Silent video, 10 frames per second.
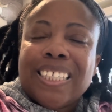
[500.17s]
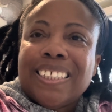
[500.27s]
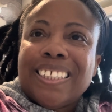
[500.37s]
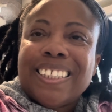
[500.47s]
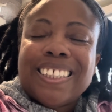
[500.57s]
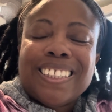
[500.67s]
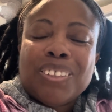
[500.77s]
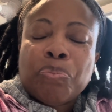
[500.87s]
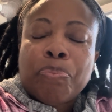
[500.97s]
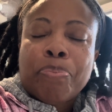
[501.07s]
just
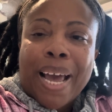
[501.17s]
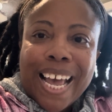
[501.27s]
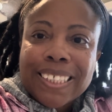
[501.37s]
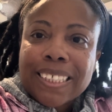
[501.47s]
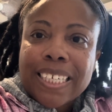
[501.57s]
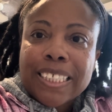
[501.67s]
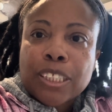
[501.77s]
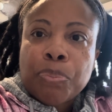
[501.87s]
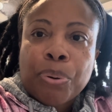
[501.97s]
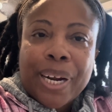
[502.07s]
bask in his
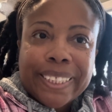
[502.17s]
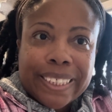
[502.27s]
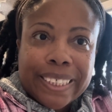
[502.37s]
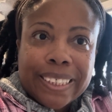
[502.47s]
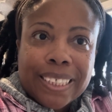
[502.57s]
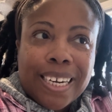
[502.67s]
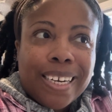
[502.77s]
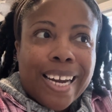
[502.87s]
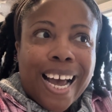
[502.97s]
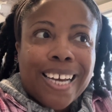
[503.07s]
presence,
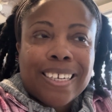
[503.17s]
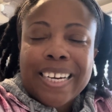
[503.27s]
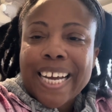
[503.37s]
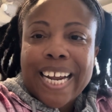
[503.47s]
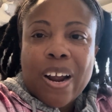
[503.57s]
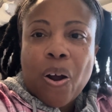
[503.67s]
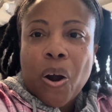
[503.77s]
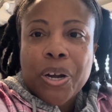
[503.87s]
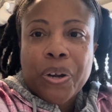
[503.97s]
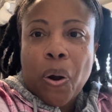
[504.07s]
not an
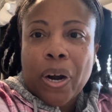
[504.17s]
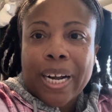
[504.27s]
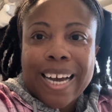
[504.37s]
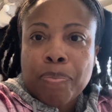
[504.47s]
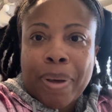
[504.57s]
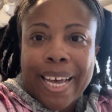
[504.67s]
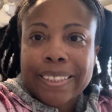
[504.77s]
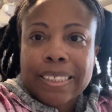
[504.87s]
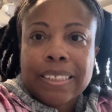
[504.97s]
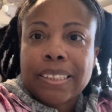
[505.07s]
NAR, NAR kind of
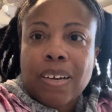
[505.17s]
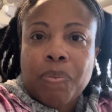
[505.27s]
basking stuff.